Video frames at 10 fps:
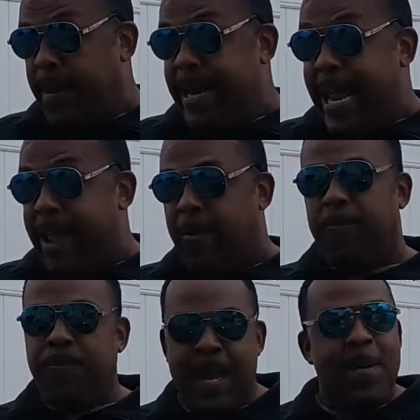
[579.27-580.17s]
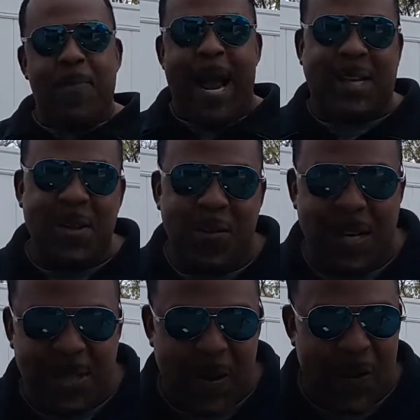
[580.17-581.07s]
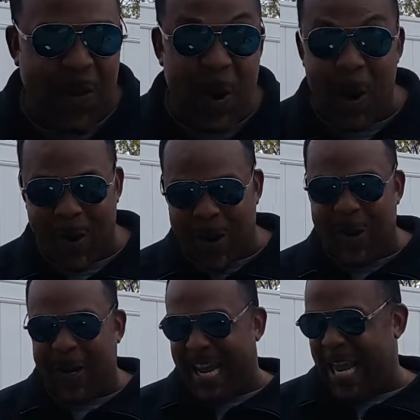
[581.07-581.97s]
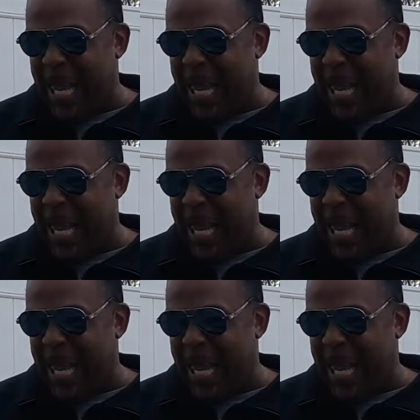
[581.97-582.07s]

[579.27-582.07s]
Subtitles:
Now, back to the reason why we're all here.